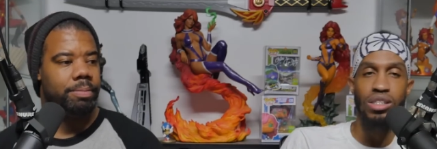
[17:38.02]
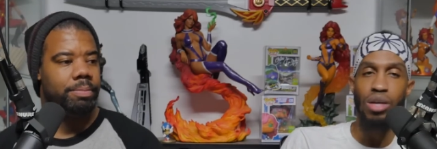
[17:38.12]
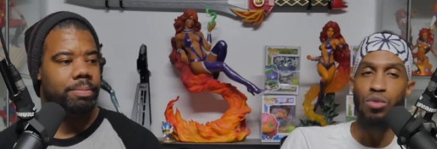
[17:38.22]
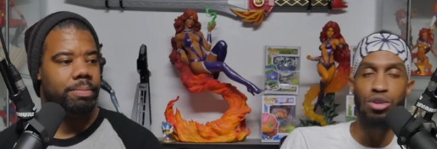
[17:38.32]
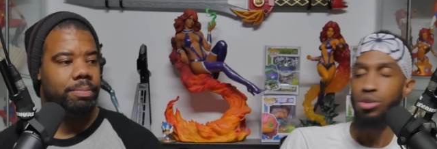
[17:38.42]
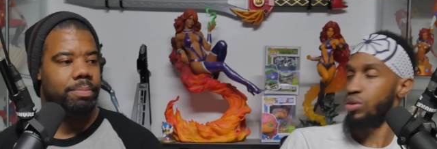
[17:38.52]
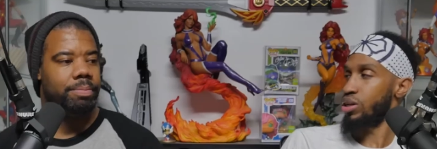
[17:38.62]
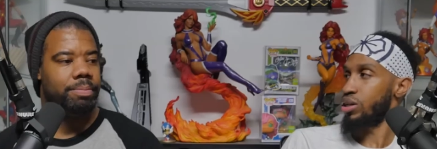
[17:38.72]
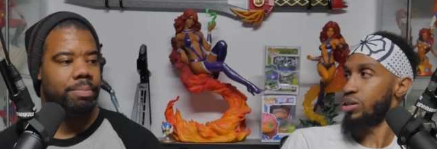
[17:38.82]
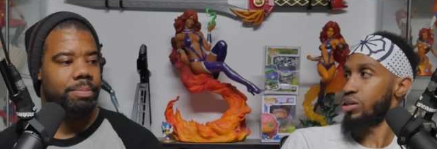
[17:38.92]
Speaker 1: It's like, what are you
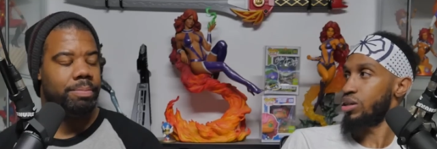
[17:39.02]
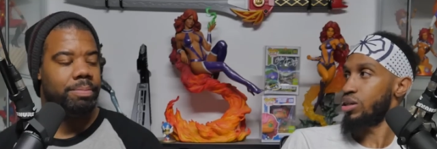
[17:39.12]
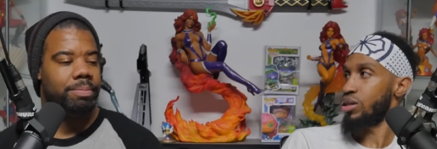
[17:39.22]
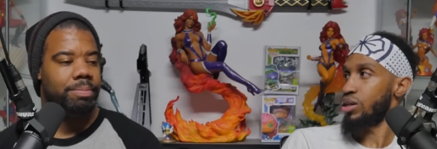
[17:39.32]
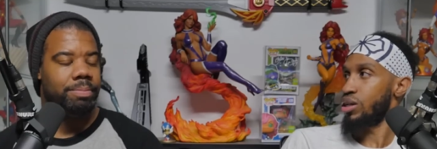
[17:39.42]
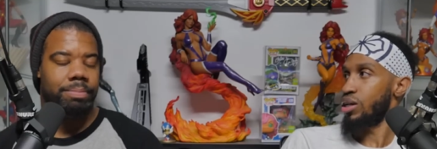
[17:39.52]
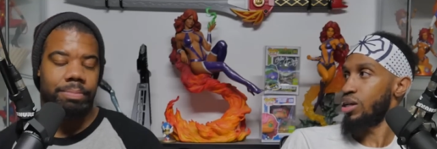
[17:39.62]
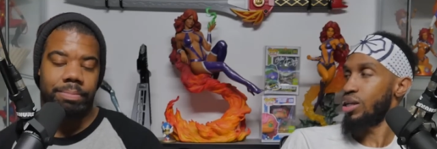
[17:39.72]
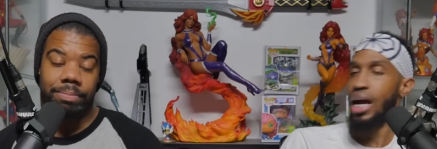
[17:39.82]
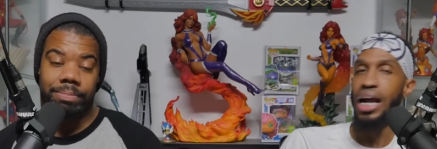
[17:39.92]
doing?
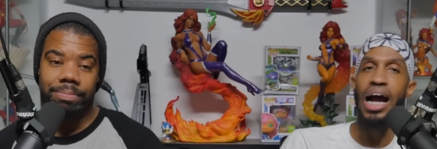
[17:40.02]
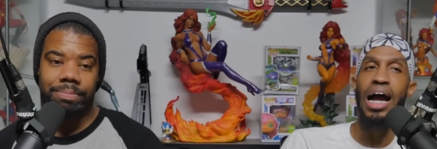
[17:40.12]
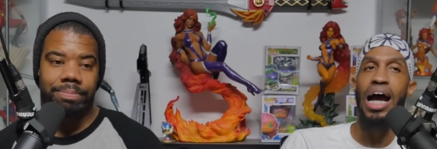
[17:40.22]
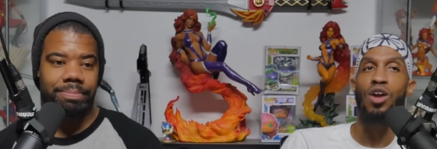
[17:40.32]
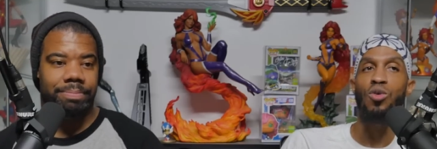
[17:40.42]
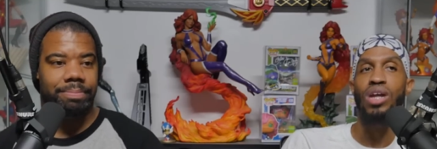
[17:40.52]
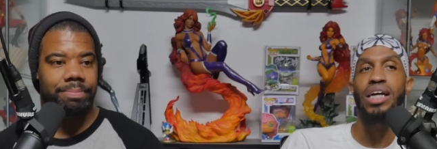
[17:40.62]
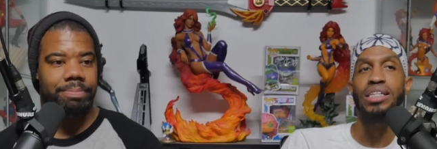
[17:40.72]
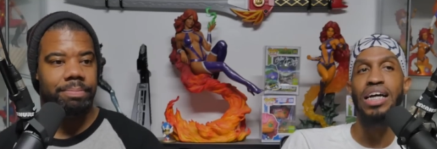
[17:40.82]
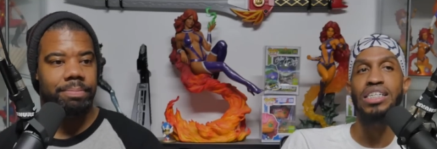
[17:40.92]
Like, I don't
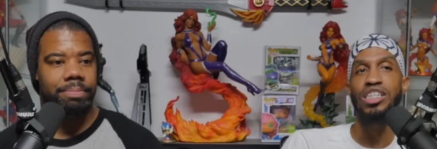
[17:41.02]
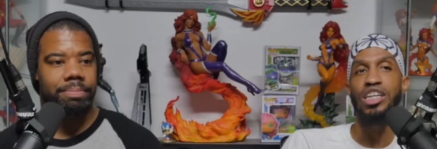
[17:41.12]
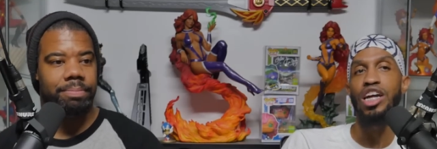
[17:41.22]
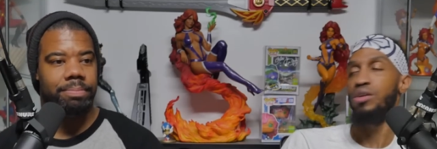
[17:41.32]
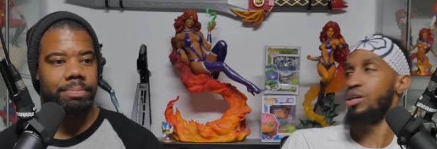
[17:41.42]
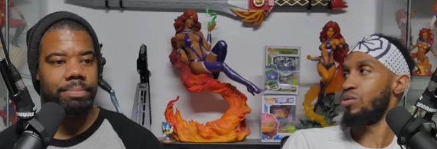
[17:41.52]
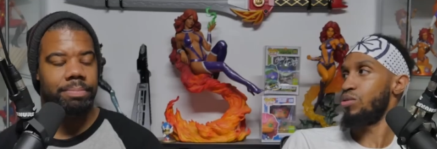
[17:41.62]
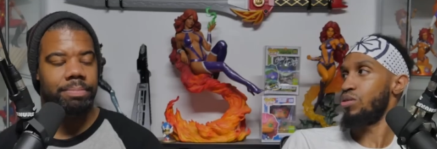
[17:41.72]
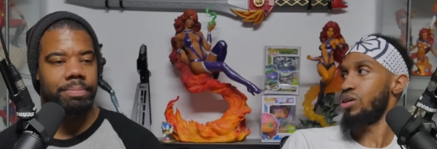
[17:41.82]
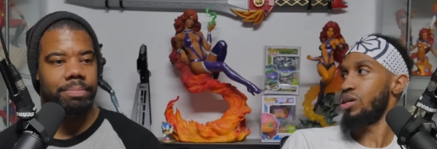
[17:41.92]
like that scenario.
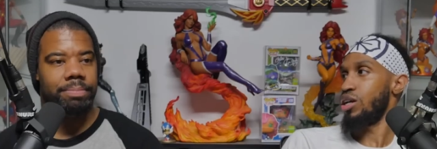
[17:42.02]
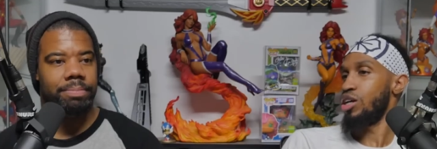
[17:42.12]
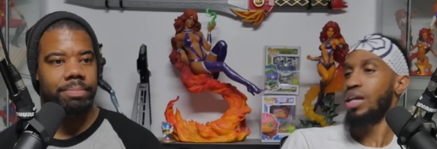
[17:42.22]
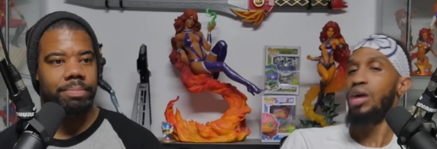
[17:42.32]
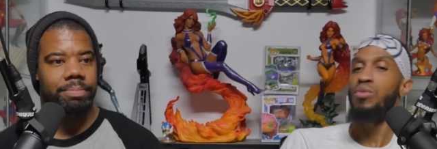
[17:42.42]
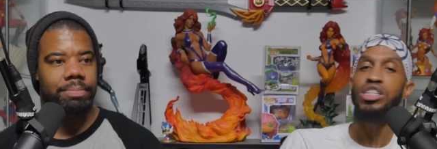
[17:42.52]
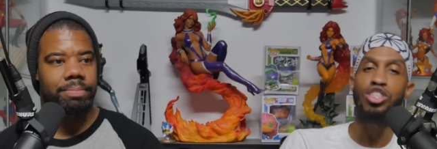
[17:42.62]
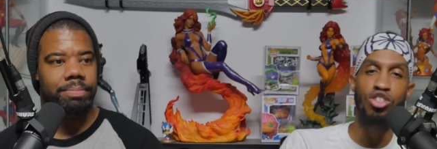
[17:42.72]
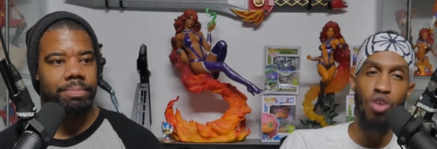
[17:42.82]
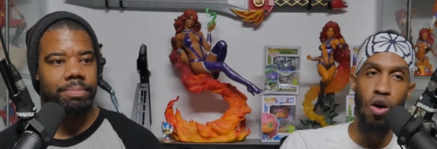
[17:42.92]
Like, we
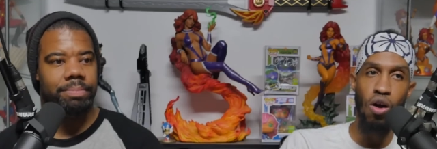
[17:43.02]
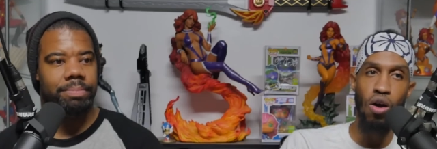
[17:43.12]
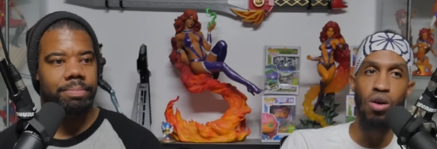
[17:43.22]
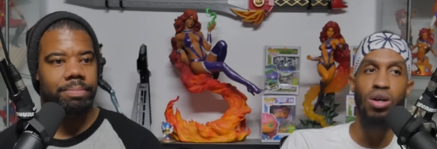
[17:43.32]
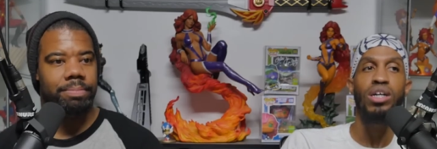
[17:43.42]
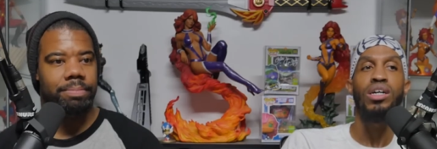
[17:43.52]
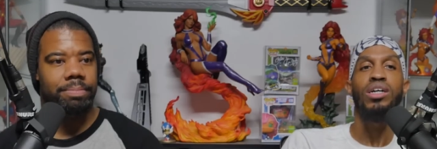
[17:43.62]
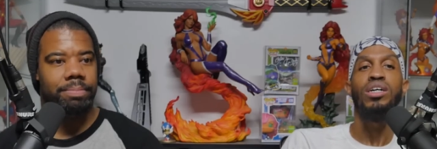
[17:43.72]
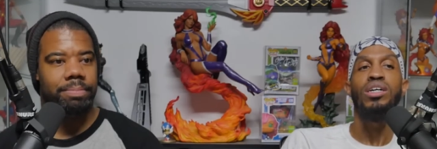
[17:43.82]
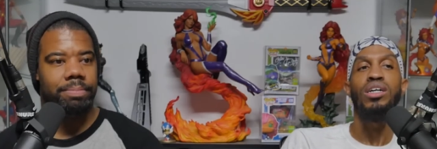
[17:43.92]
saw
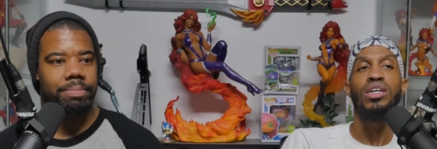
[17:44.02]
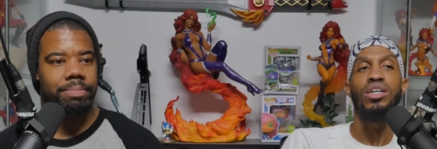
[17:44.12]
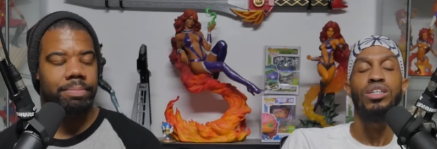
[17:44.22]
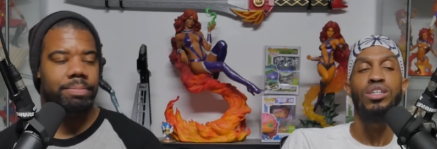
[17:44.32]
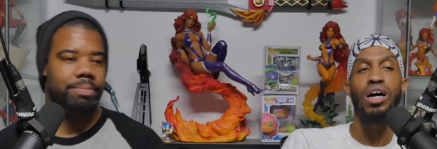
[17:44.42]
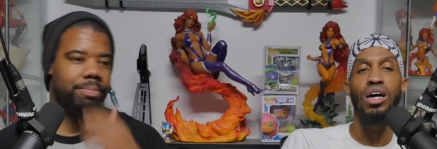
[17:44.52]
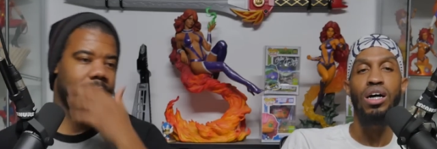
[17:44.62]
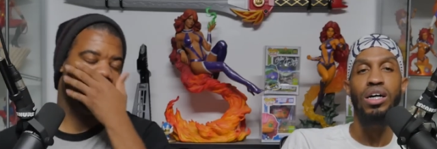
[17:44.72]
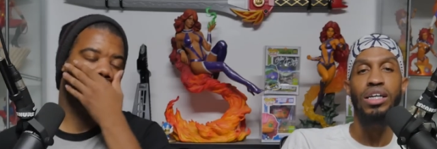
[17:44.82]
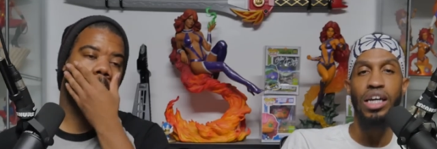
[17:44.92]

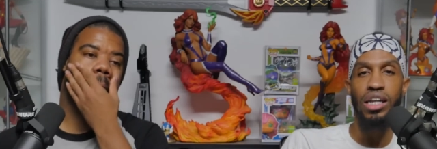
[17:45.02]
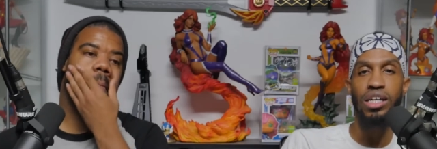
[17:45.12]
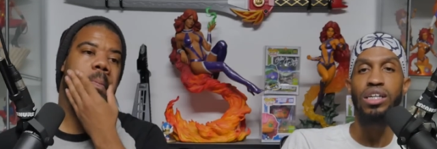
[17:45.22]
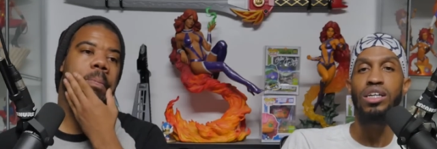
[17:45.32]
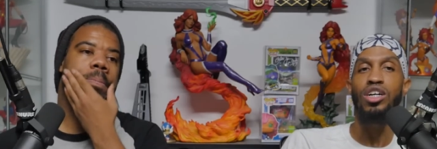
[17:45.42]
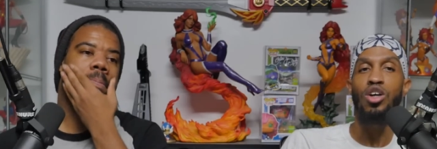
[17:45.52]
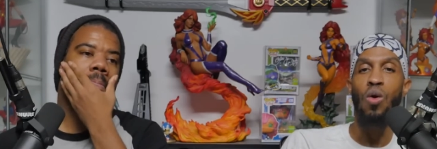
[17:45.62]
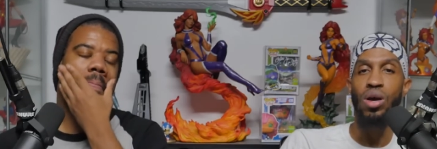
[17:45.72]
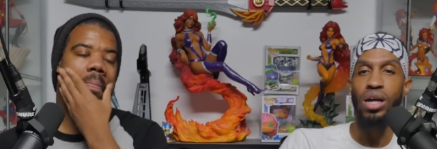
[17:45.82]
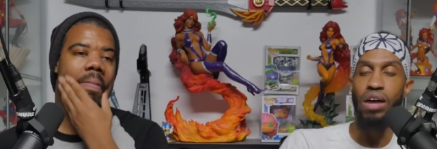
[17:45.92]
Kenny
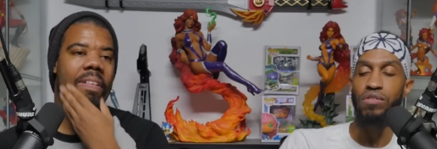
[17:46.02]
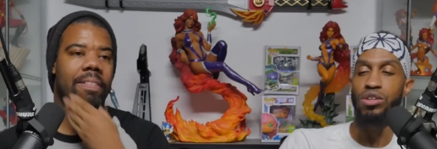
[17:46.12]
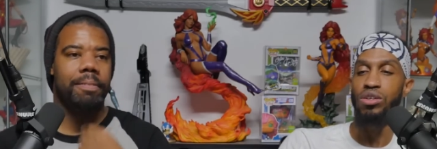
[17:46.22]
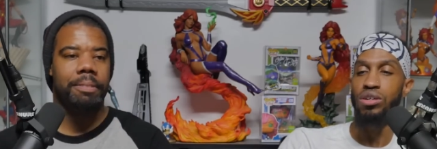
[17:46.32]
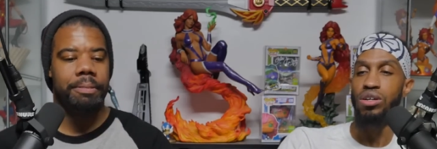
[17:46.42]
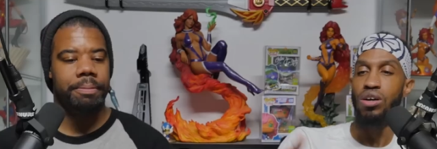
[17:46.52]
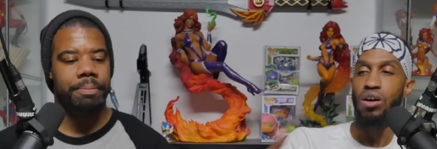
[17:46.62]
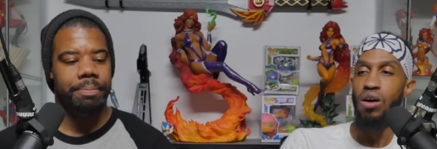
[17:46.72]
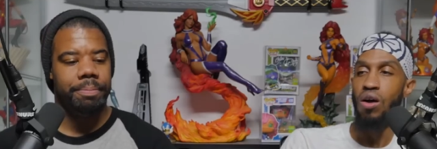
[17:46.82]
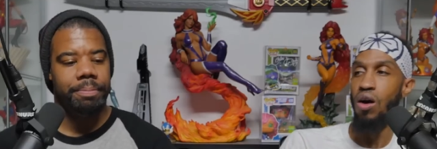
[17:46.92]
going after
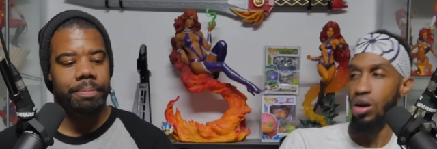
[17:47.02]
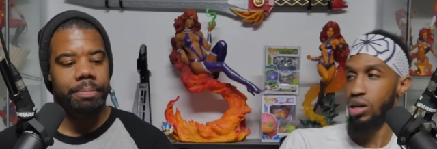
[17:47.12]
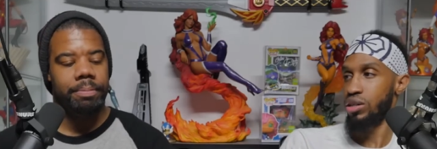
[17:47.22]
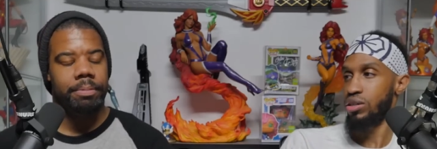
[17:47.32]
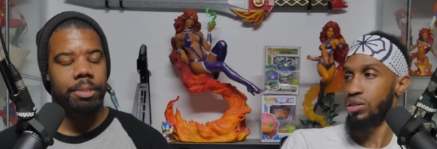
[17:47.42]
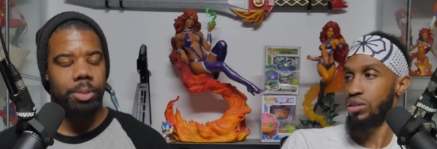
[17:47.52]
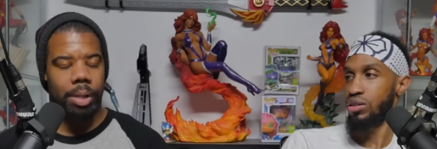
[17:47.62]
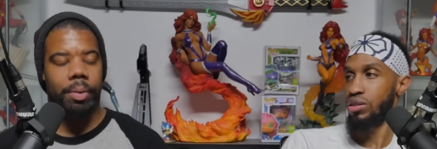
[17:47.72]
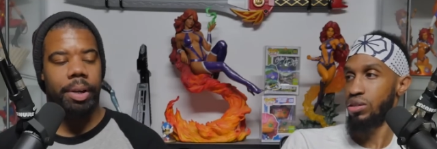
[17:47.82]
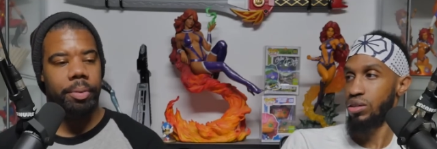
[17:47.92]
Hawk.
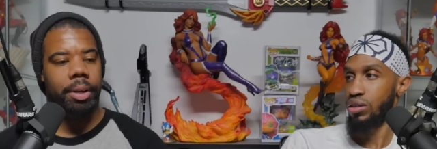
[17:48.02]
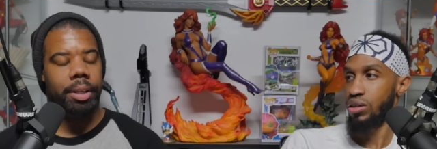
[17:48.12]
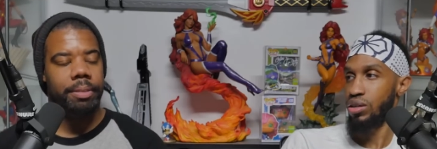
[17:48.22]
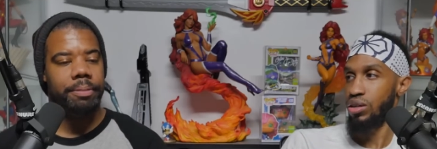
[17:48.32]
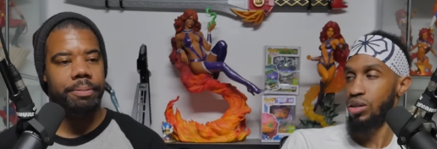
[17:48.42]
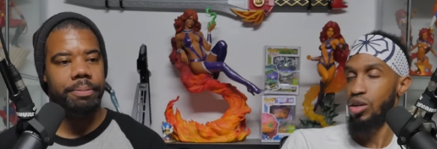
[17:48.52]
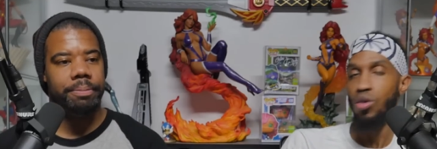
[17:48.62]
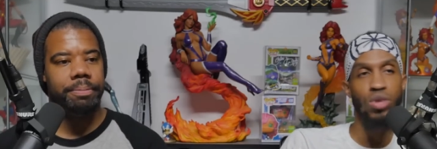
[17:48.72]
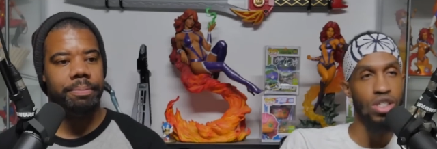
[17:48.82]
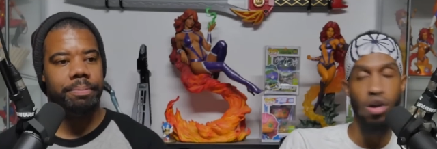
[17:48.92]
Right.
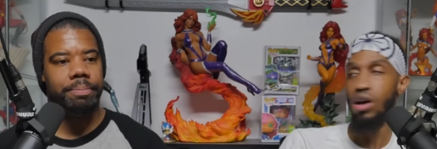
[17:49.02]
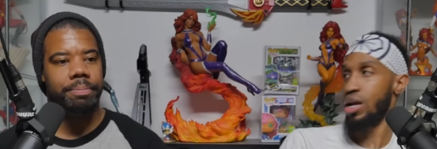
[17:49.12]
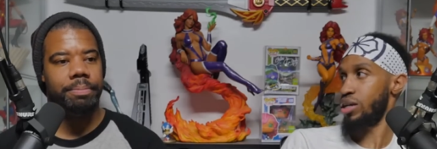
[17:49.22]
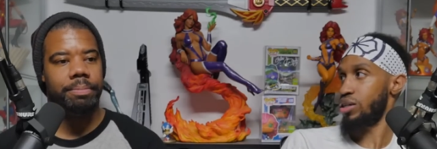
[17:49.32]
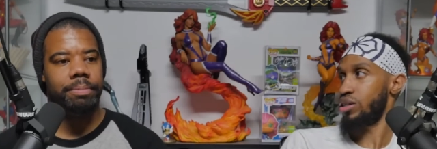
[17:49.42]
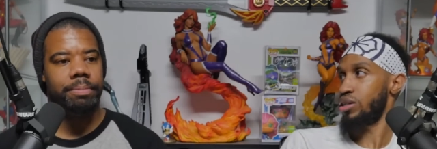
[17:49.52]
We saw that.